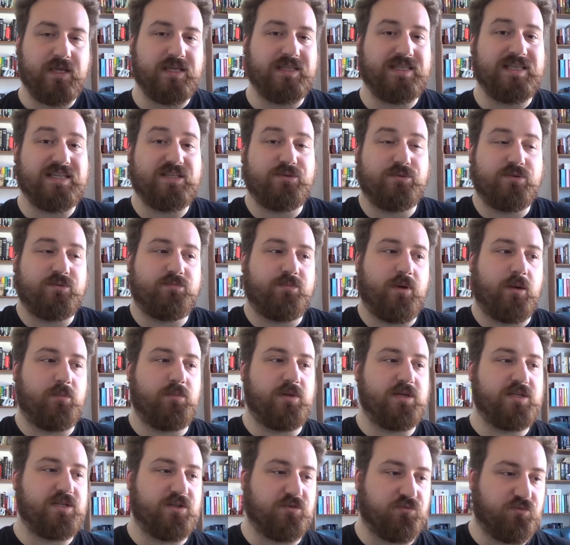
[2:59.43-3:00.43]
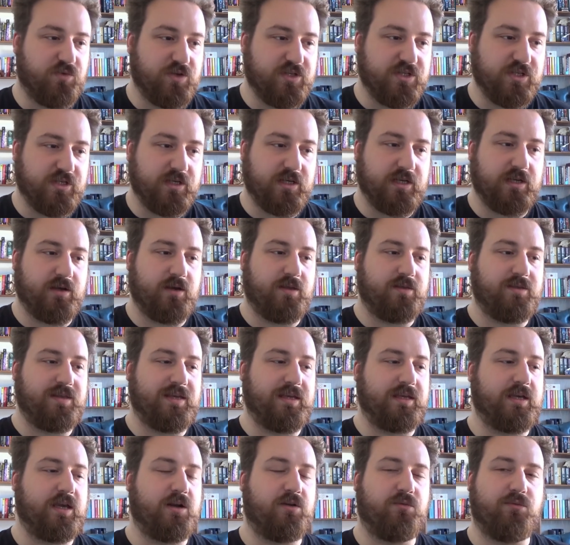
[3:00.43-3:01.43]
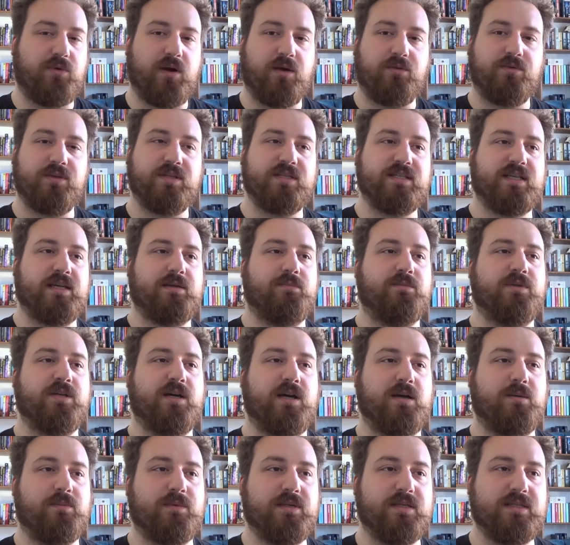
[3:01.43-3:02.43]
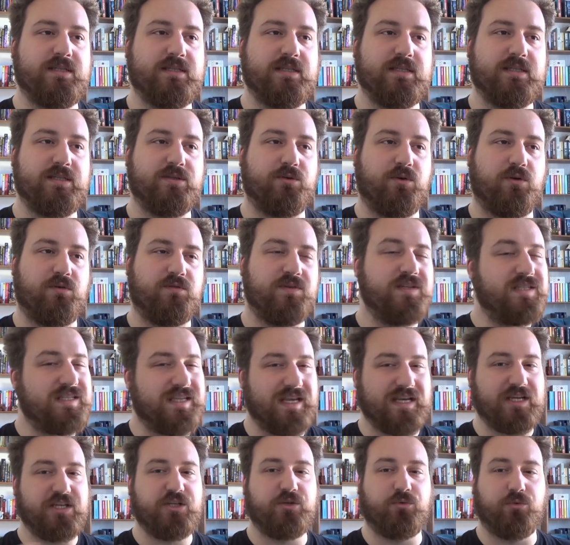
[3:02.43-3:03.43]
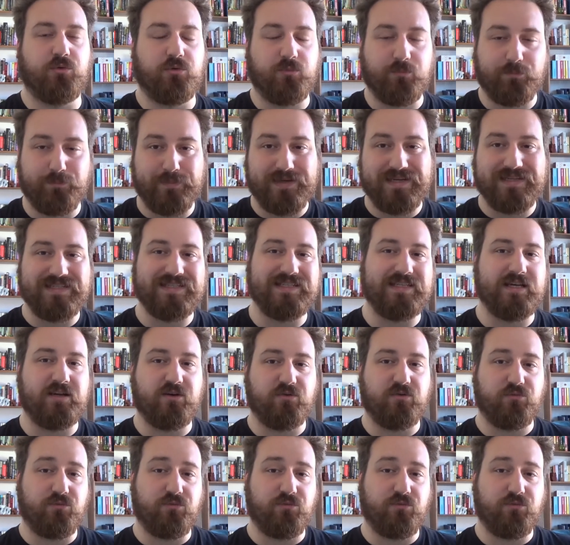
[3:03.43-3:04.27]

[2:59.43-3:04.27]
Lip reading: This was published originally, I think, at around the same time as this sort of sexual media